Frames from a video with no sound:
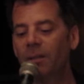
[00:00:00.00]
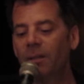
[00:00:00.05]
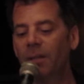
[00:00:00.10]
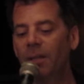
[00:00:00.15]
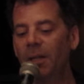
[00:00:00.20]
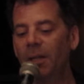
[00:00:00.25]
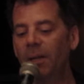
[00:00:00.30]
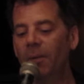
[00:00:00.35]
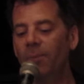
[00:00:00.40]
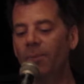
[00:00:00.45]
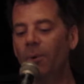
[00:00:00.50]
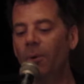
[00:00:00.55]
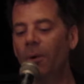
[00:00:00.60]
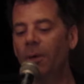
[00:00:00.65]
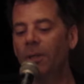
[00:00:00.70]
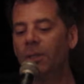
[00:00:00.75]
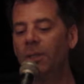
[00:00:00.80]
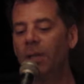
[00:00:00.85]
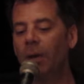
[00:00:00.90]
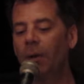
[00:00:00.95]
leaning
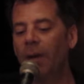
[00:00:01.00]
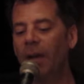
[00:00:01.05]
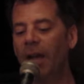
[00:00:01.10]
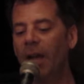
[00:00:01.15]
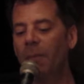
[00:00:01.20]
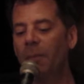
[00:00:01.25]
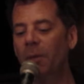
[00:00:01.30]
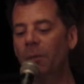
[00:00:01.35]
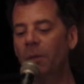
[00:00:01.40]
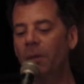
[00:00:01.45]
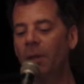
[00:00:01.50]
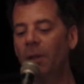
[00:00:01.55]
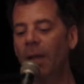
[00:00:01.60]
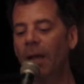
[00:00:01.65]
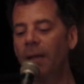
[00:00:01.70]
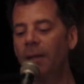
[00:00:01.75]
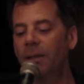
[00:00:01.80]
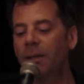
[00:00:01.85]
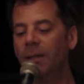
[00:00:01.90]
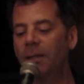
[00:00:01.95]
forward, staring at me with a
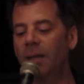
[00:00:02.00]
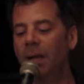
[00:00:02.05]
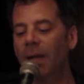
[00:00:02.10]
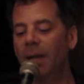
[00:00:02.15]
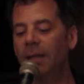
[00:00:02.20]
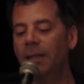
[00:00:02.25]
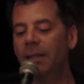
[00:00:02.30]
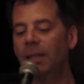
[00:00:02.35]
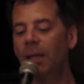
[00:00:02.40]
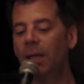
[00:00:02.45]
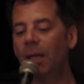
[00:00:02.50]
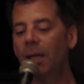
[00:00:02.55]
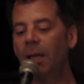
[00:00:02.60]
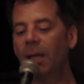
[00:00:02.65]
light in his eyes.